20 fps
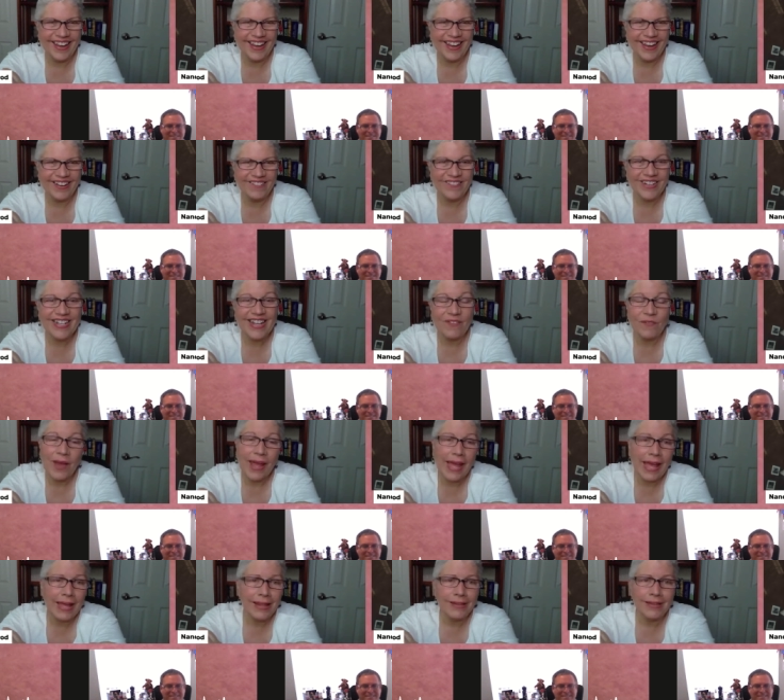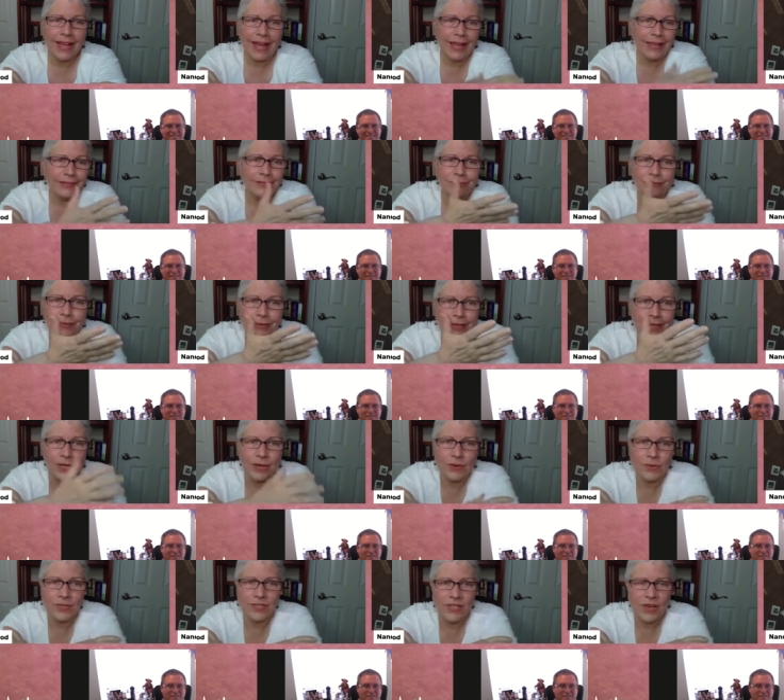Well, and you
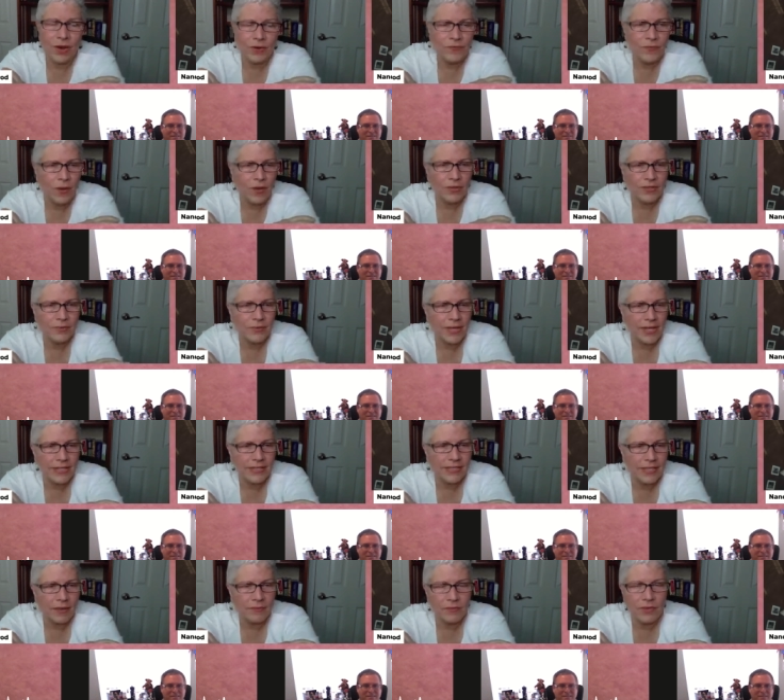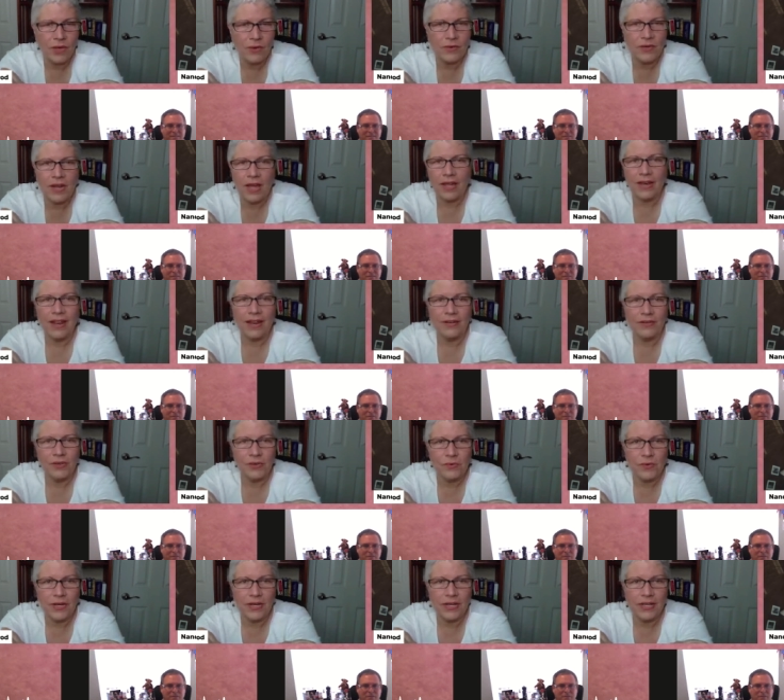know, it was our fault. We got something going on. I don't know
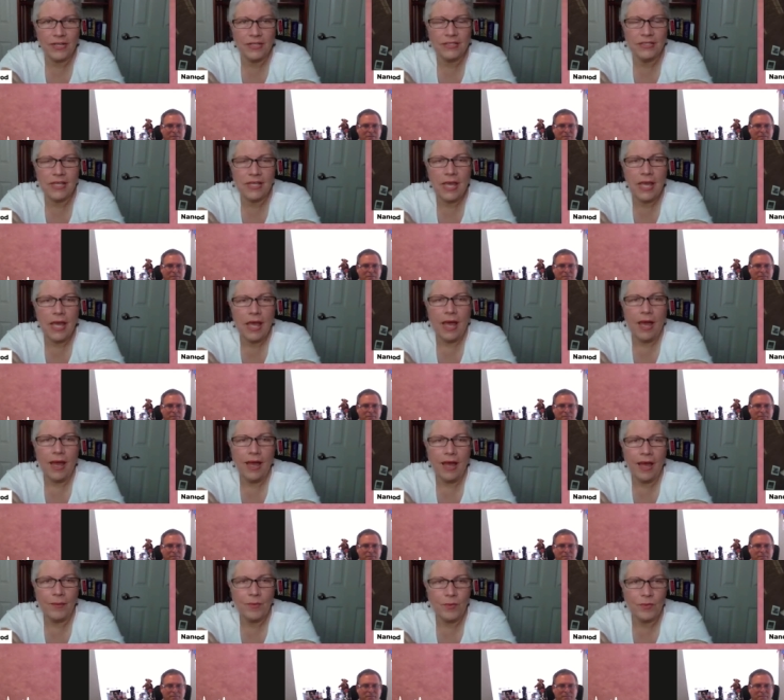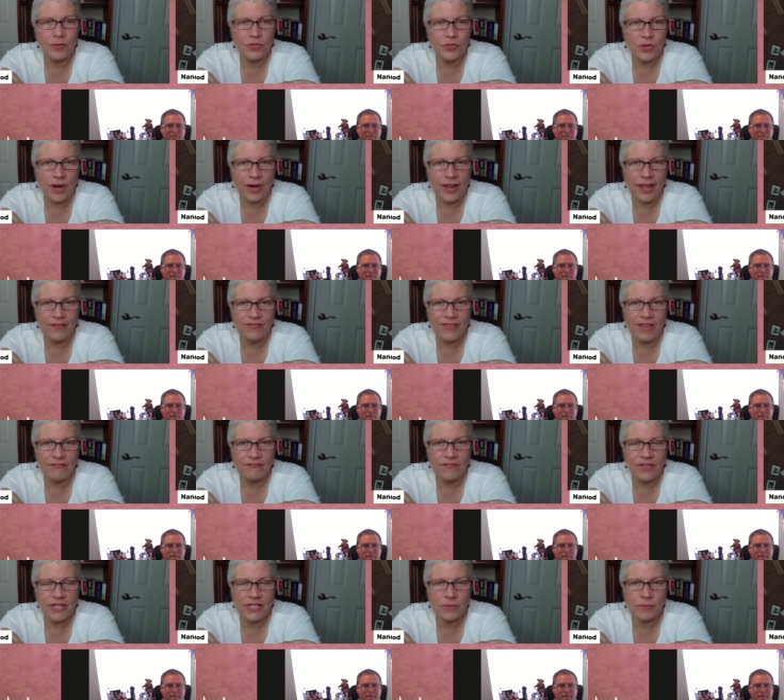what it is, uh, but we'll try to have that
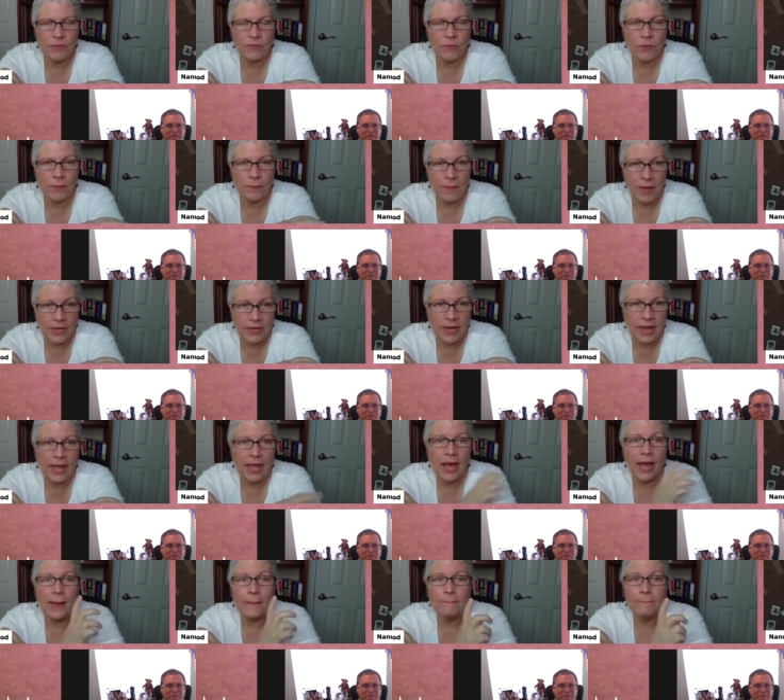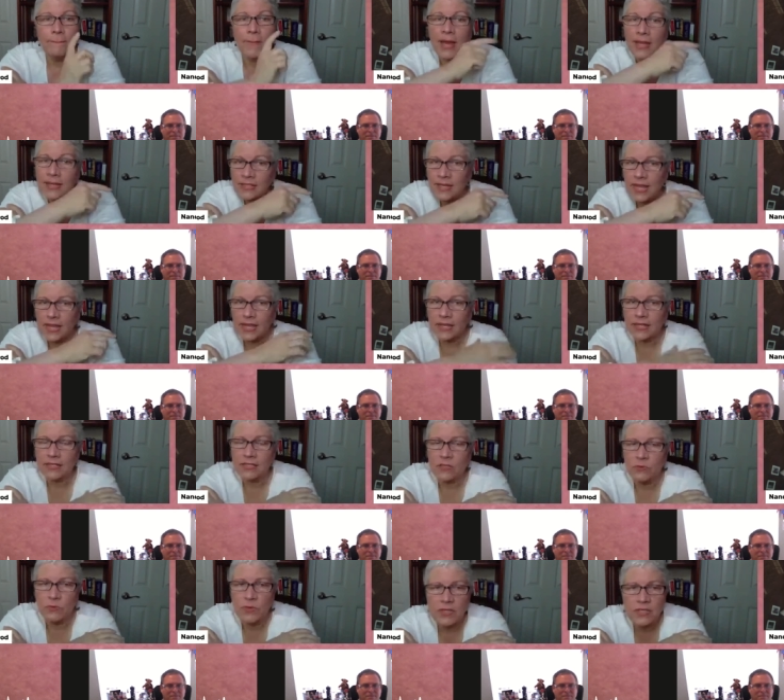fixed before Monday. On Monday, it is
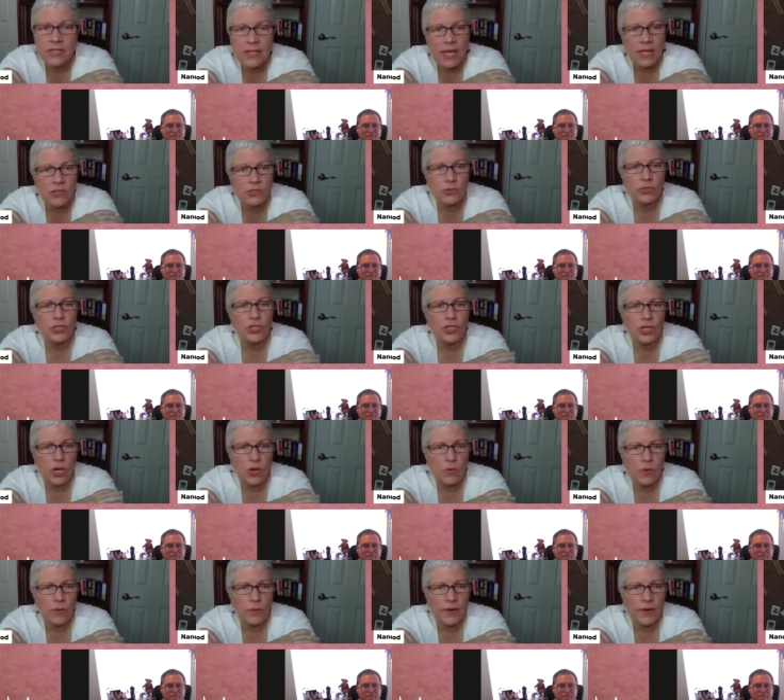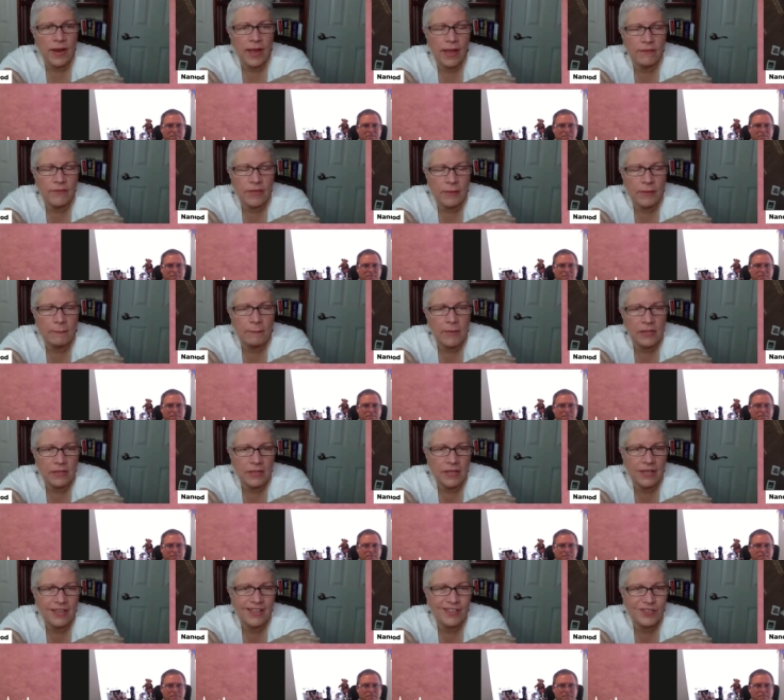the rescheduled show where we're having
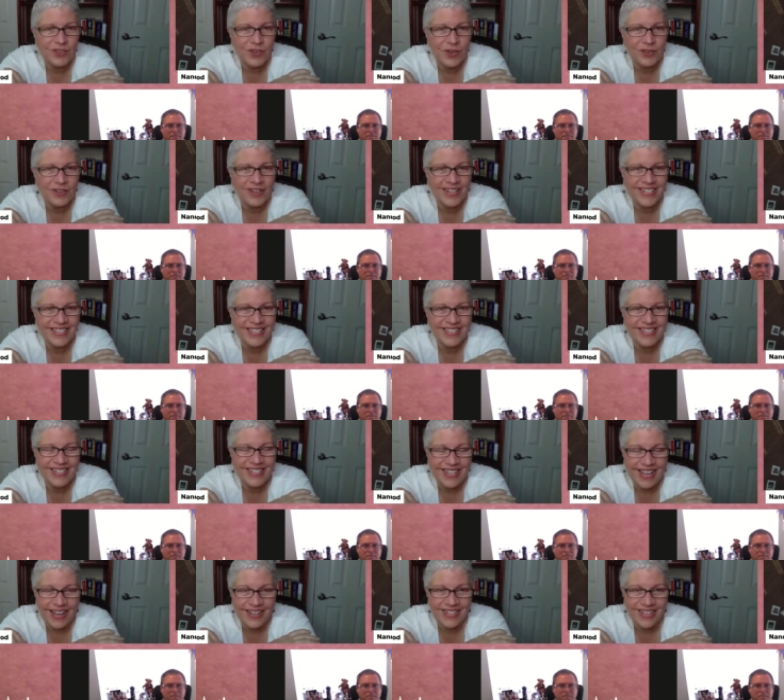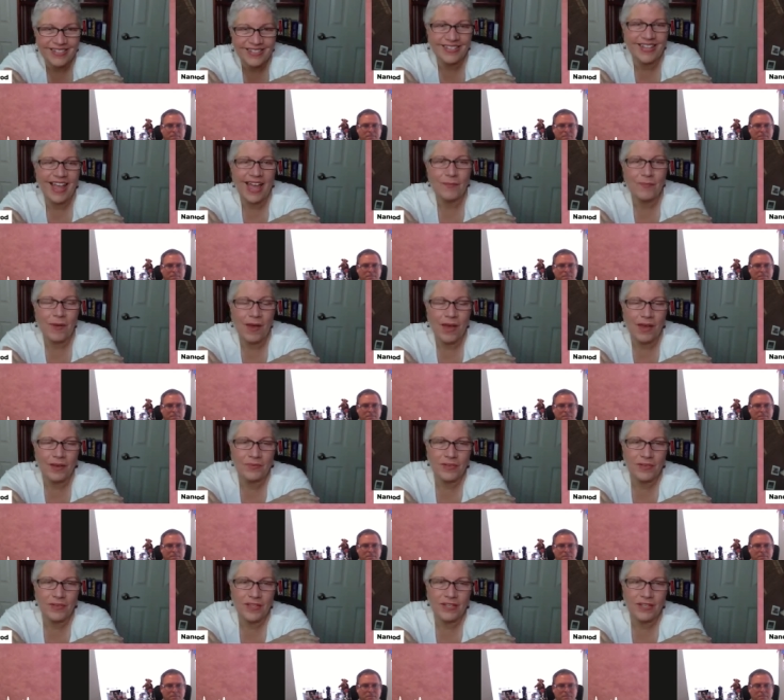Millie Quinones Dunlap on
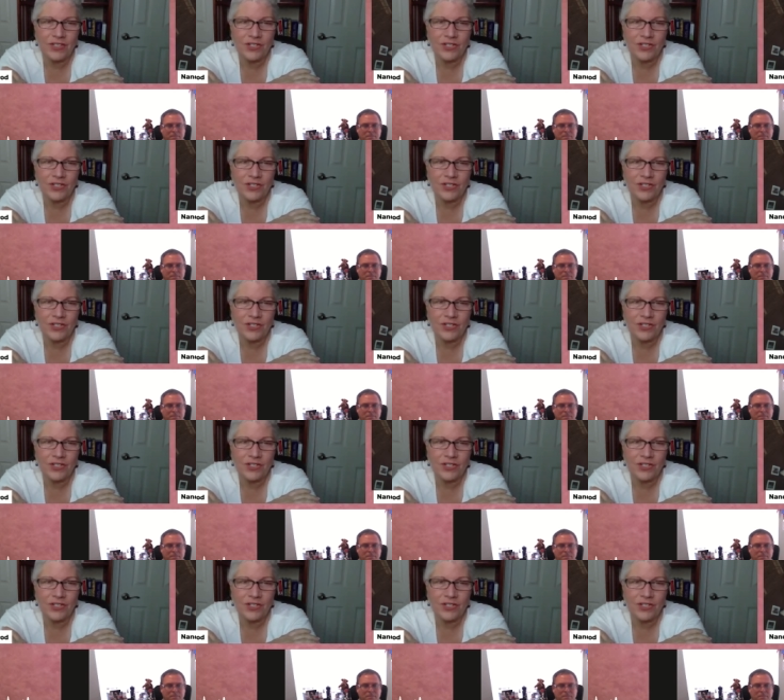with us.